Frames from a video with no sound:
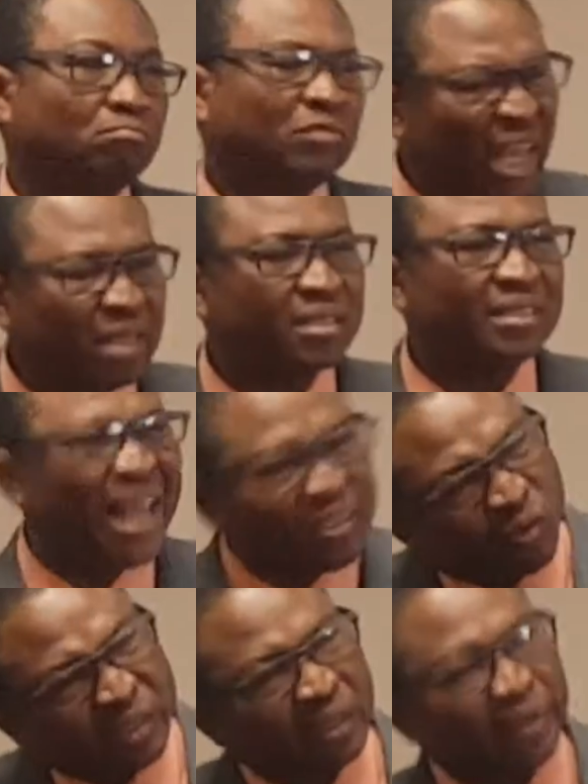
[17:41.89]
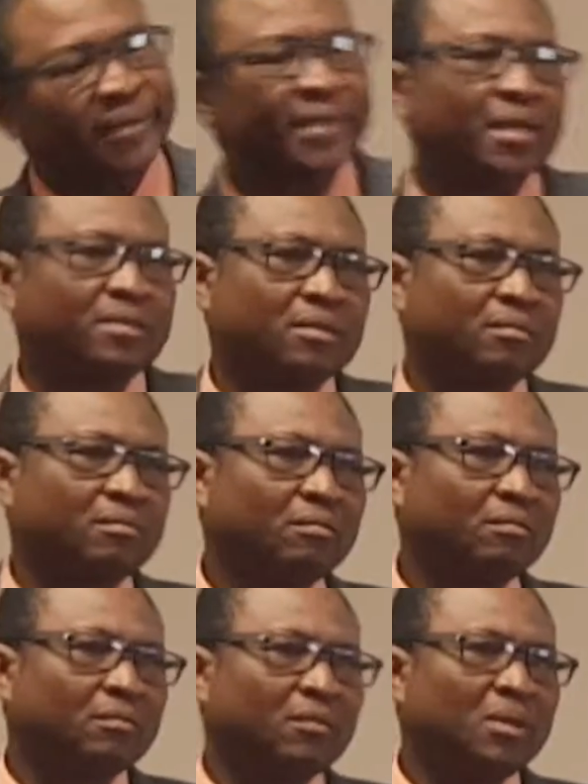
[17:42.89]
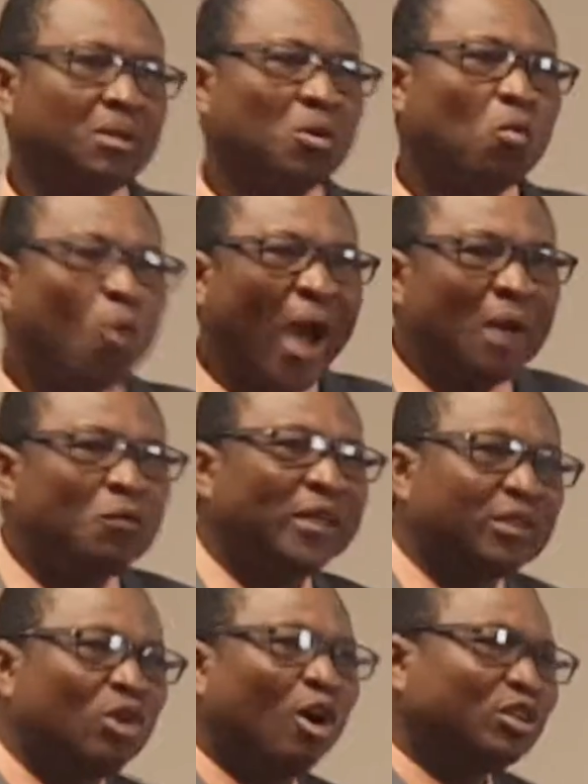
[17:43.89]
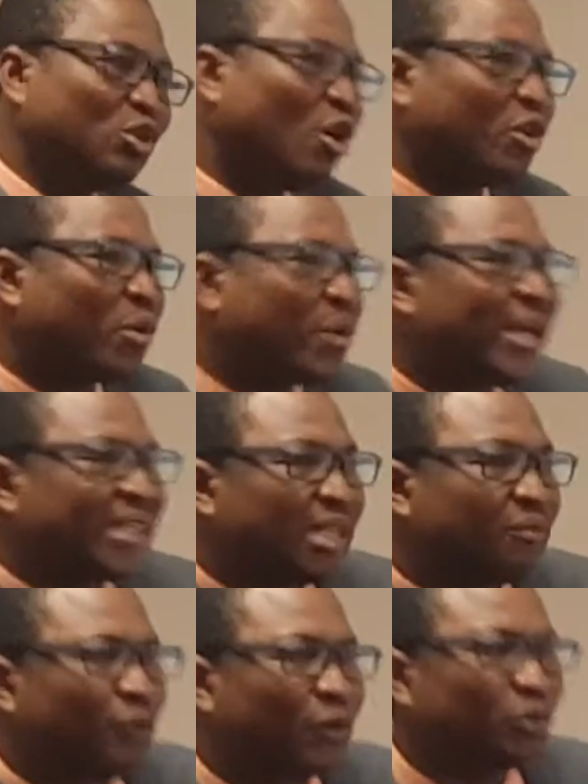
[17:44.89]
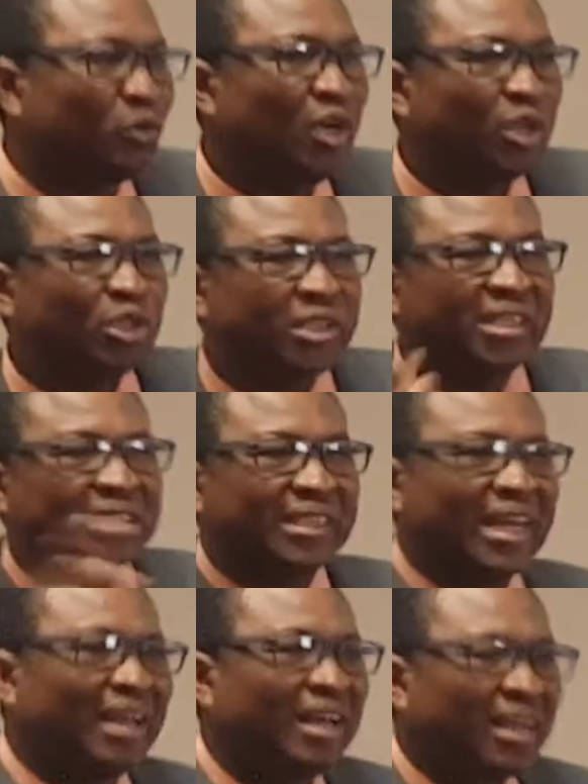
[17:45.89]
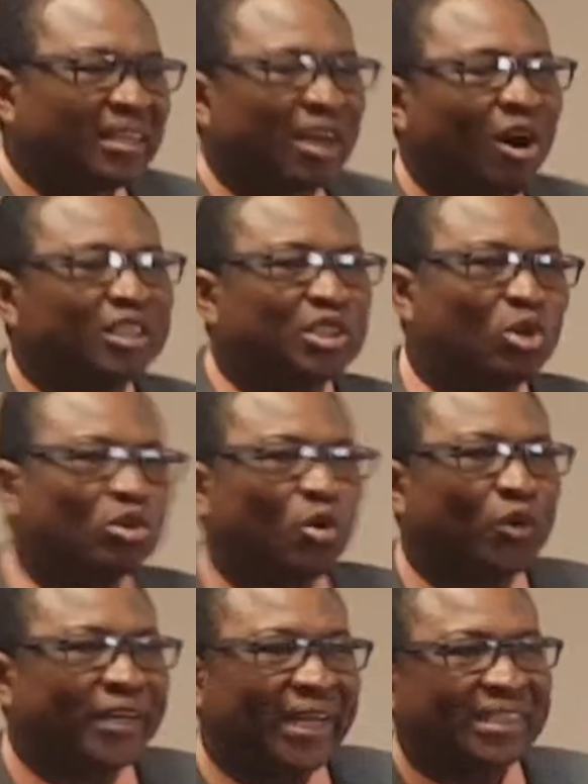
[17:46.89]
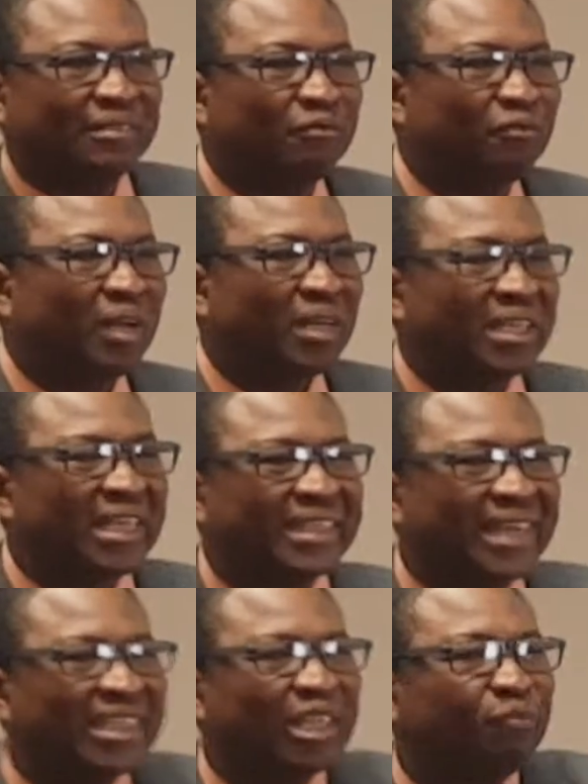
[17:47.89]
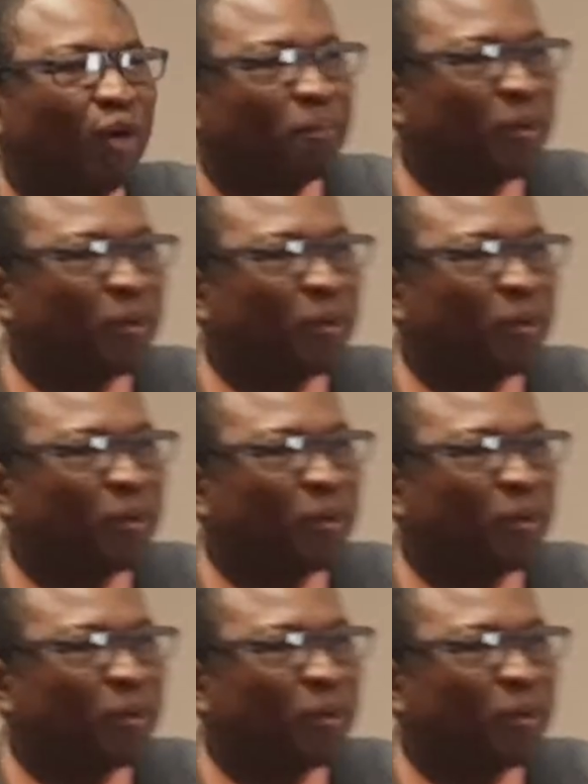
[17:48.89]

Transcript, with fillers: Yes, that's what the Greek says. Why will God not create it for you? You think that God is going to create, create it for